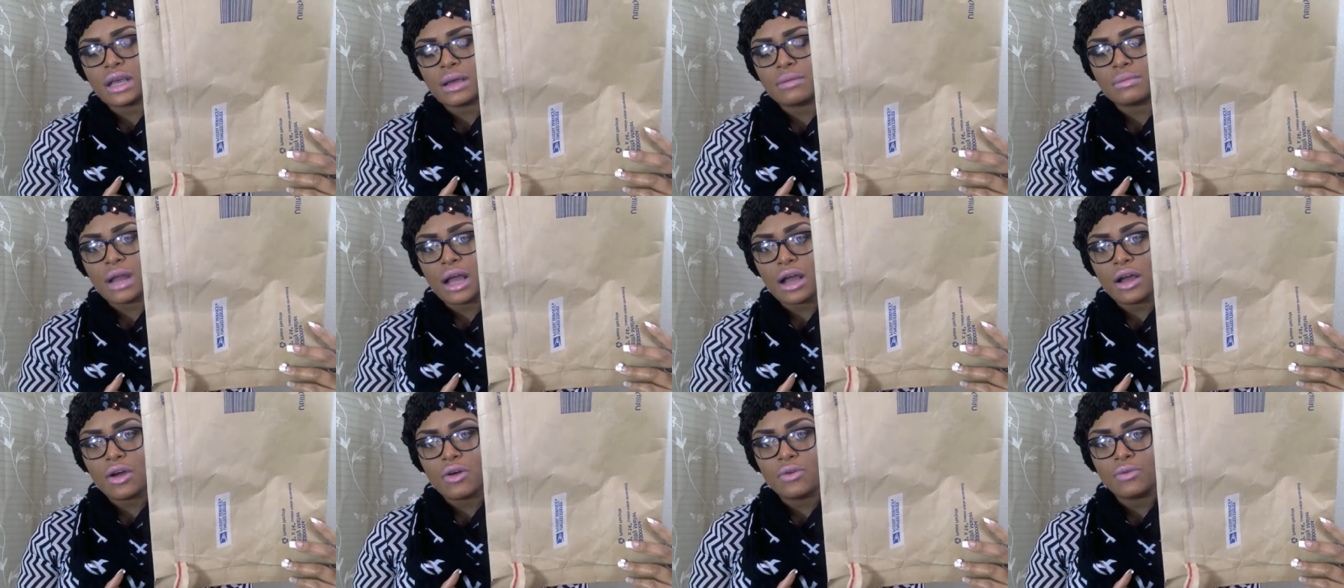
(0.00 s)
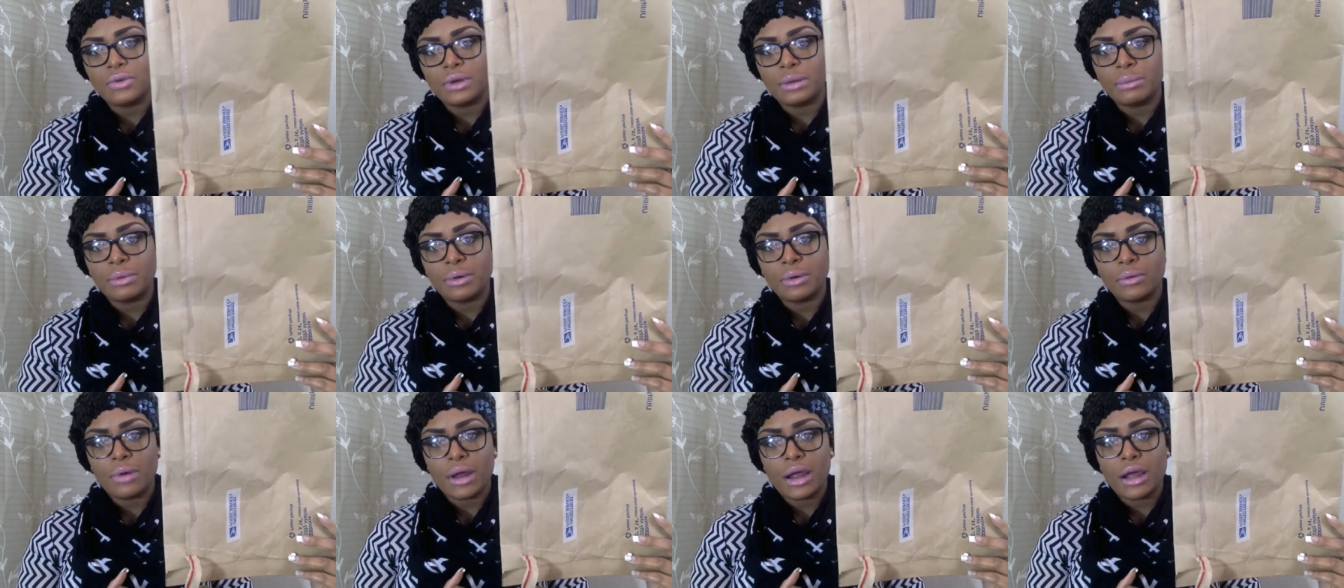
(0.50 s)
I'm not gonna flip
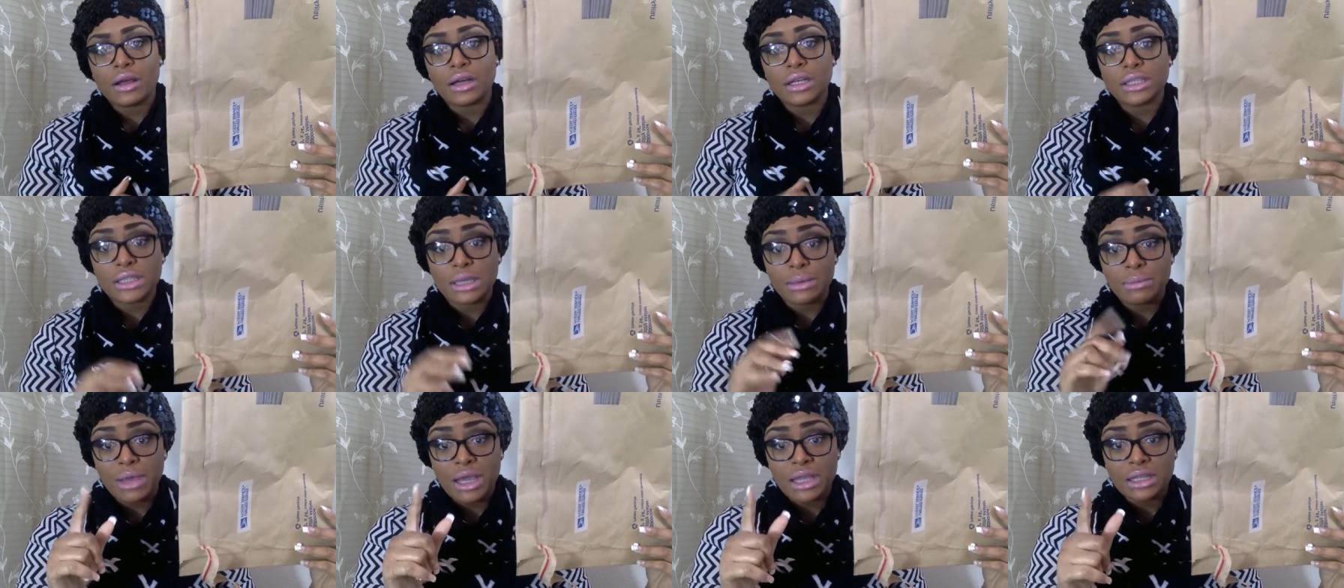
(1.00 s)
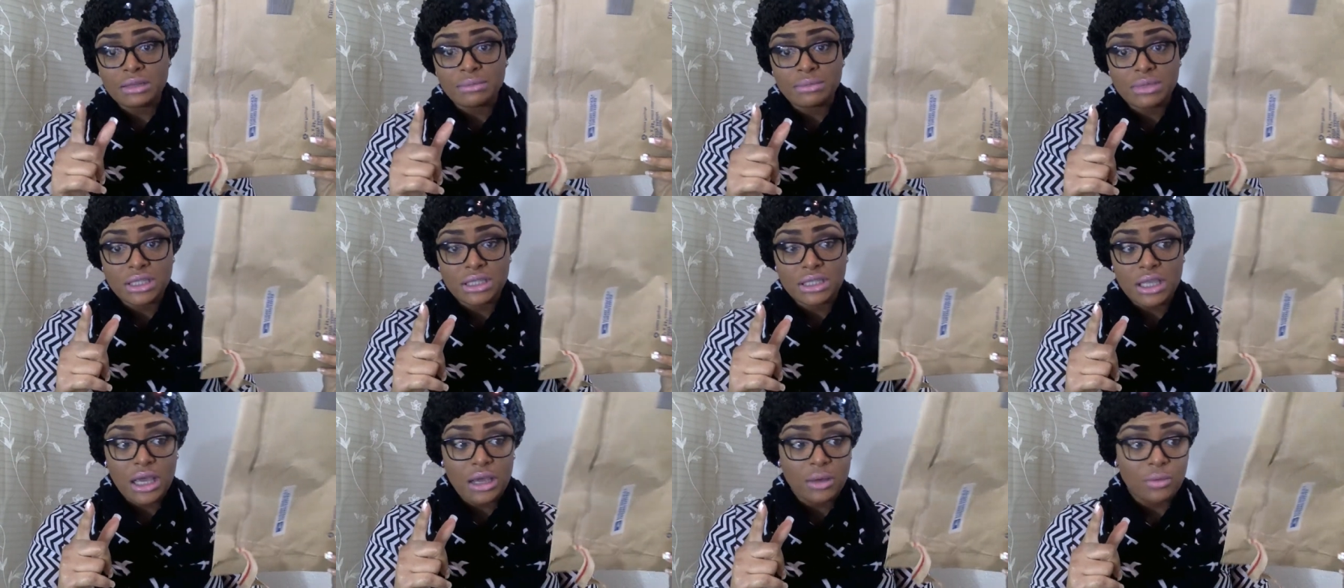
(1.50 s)
it around because I made the
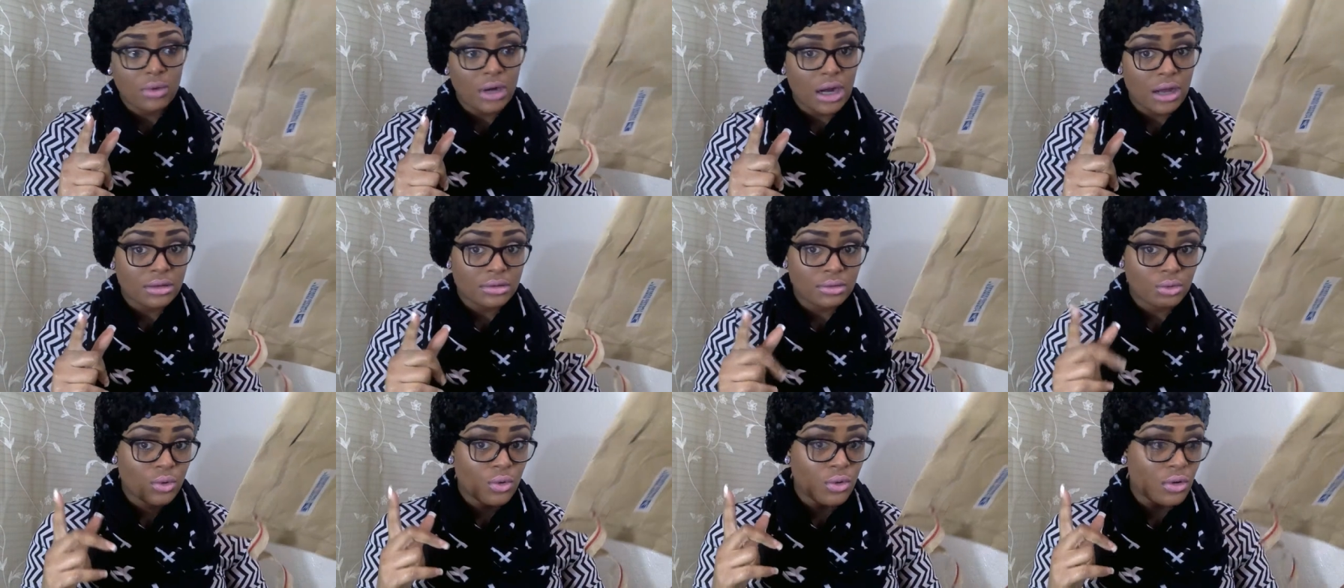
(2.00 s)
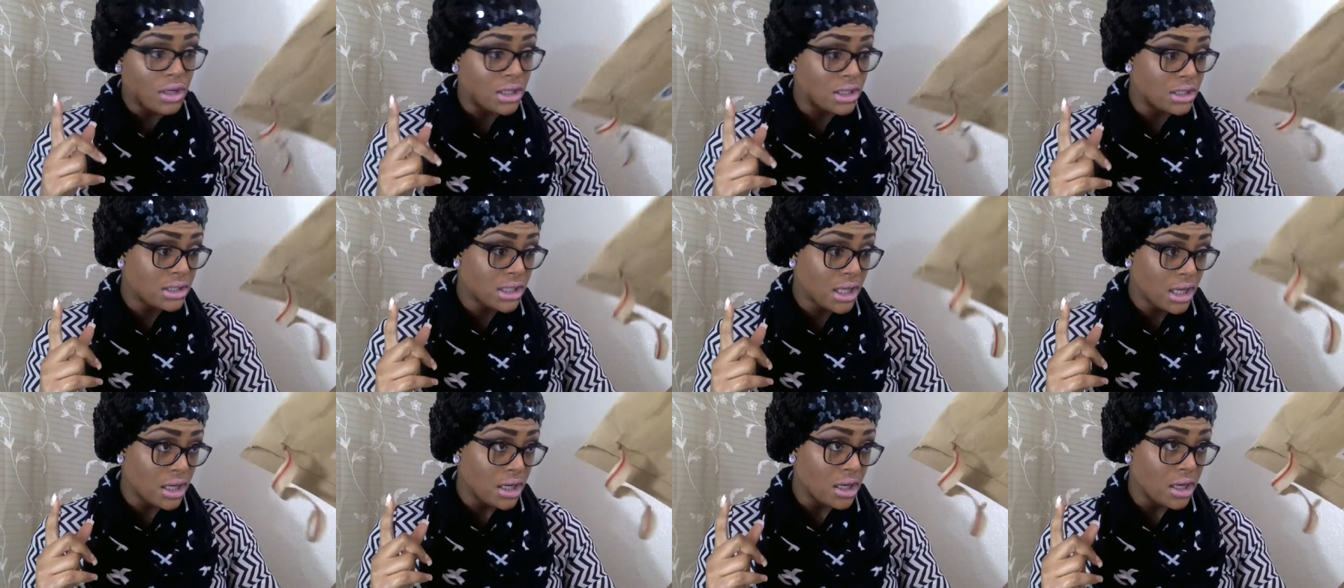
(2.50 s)
mistake when I was recording a
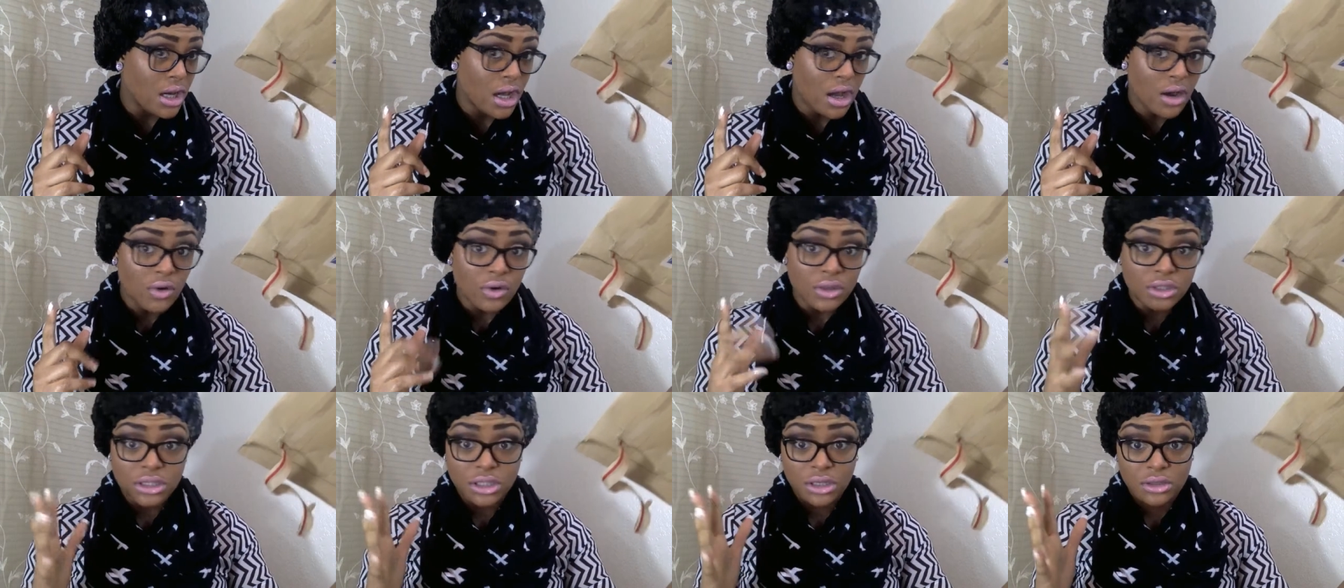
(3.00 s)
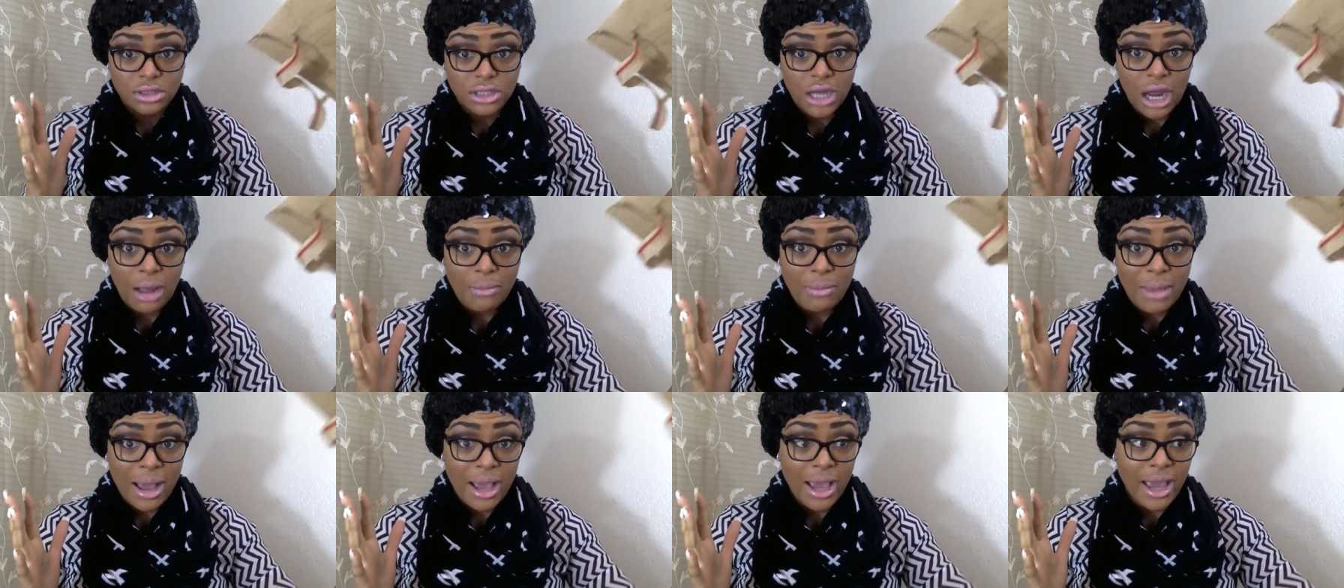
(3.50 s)
second ago and showed
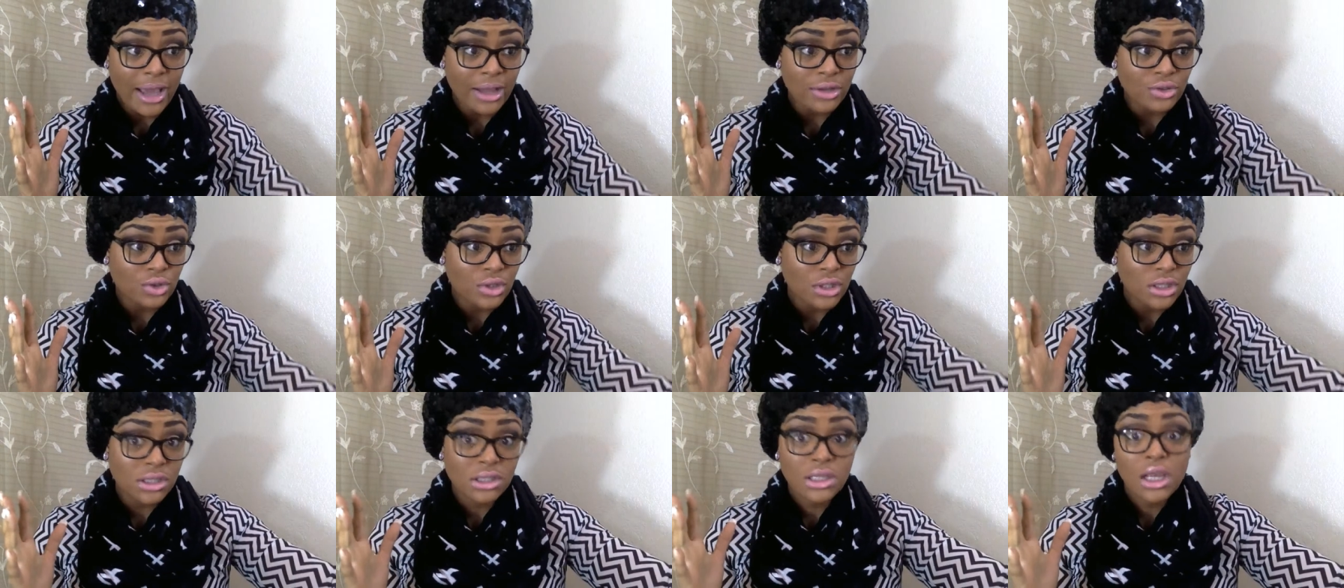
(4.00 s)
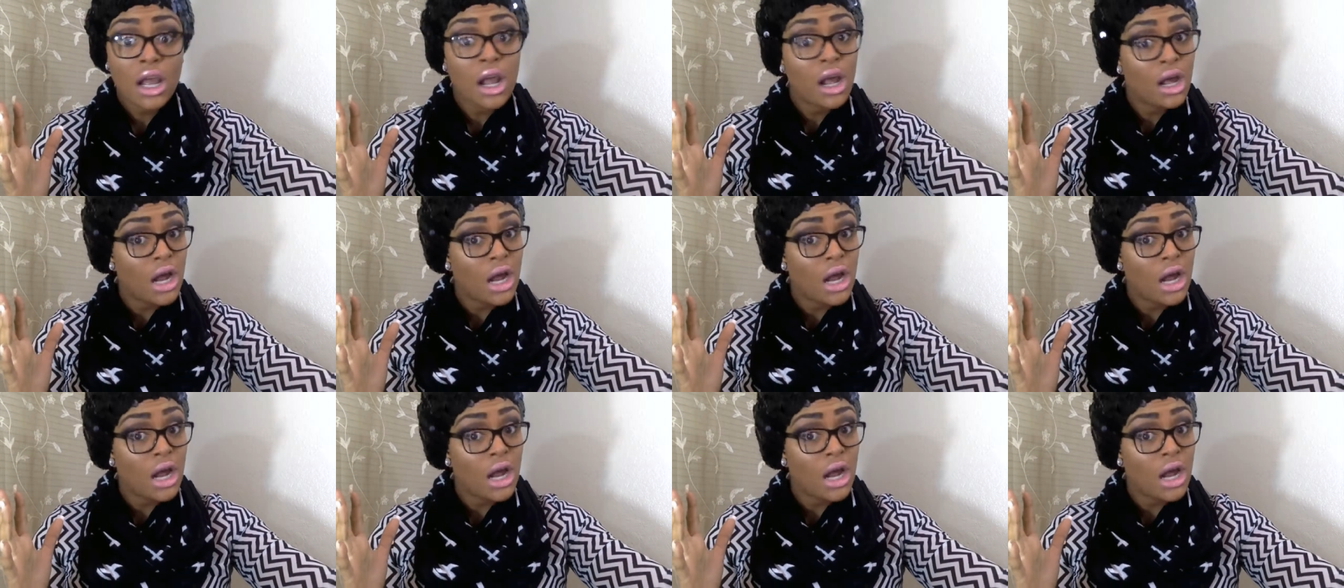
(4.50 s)
y'all my address.